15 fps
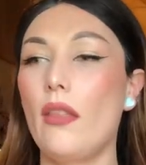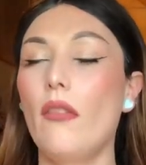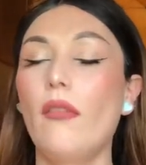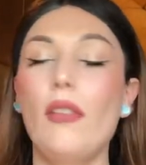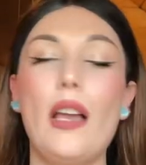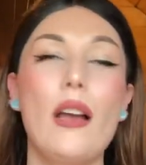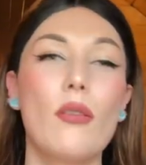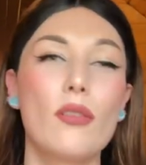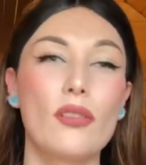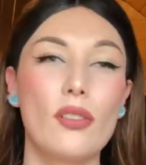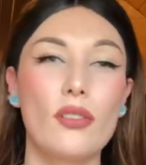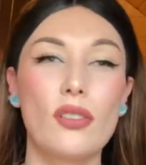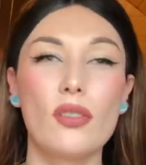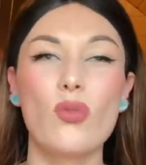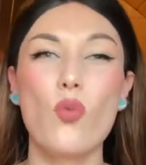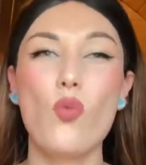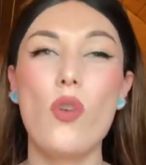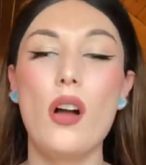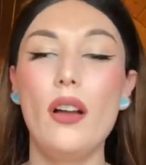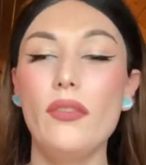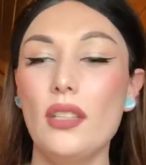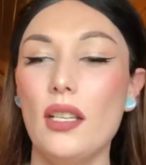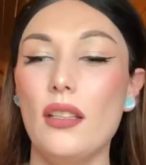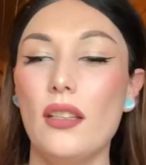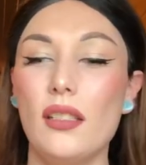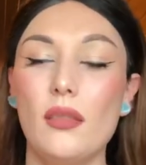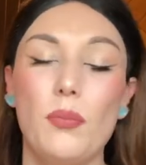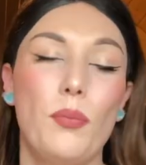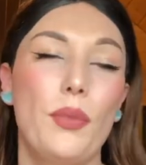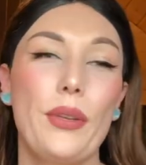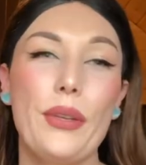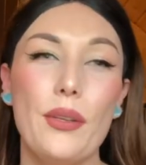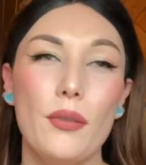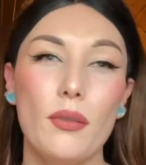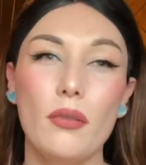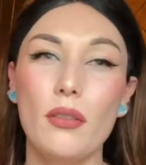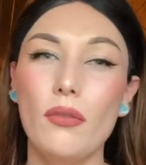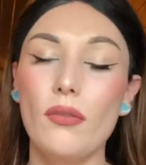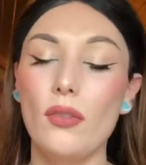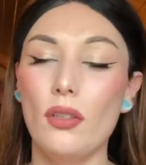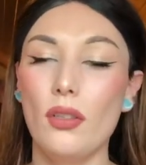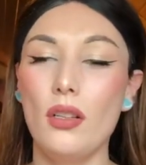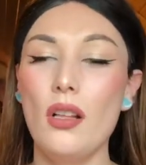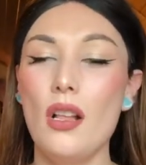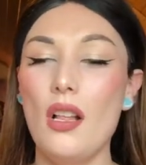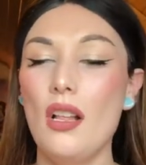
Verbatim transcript: the flowers are just wafting this beautiful